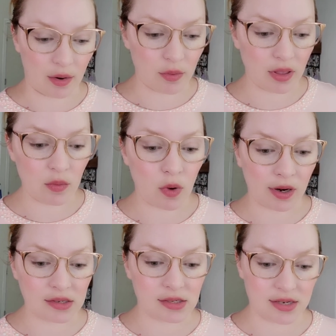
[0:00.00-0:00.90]
really
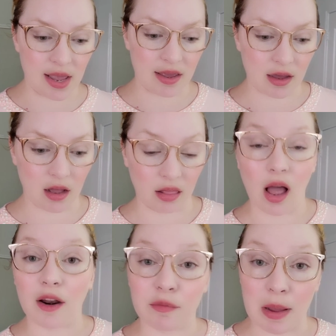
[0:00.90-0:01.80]
wanted to take a
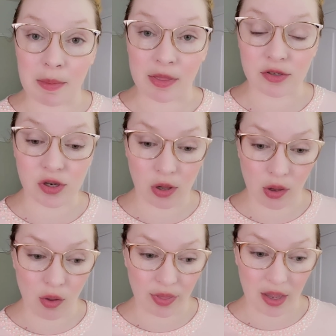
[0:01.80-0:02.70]
lot of my mother's
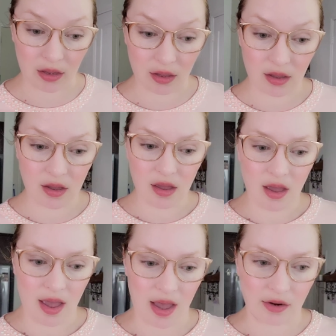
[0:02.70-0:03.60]
clothing
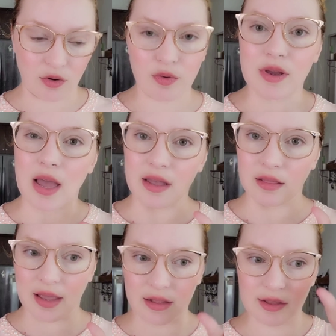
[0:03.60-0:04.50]
and create
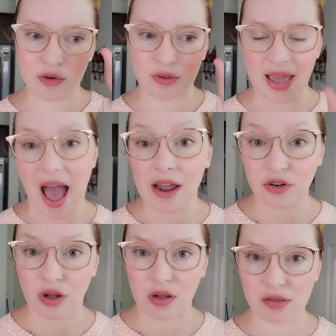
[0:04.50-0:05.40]
like little cat
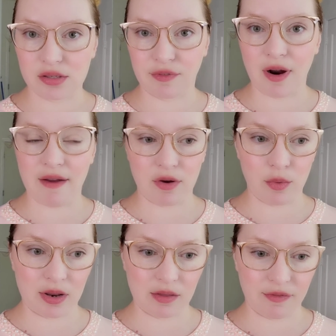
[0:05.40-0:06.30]
dolls for
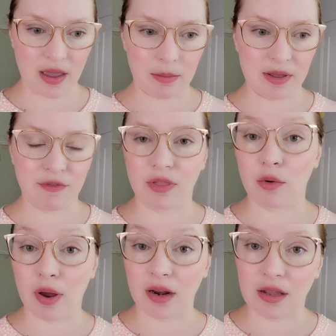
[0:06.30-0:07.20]
everyone in the family, for the
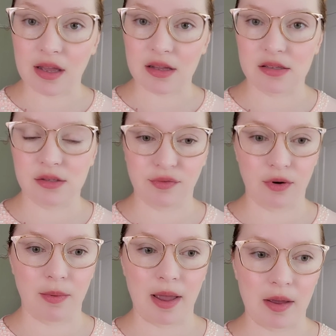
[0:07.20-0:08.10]
grandkids, for
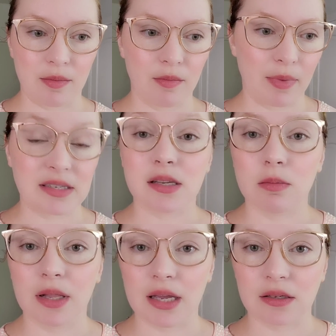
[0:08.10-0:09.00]
my my
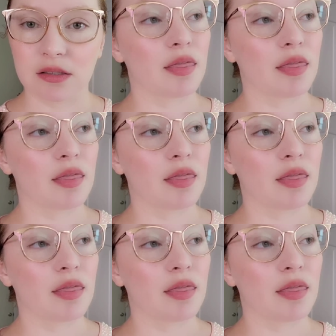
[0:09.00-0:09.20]
siblings.